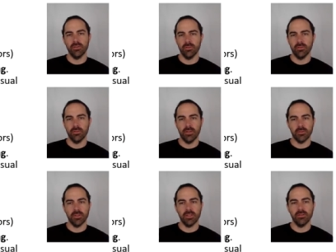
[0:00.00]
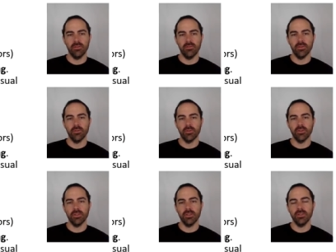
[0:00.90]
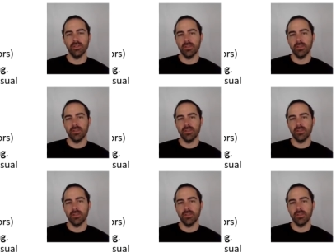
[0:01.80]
or abstraction in visual processing,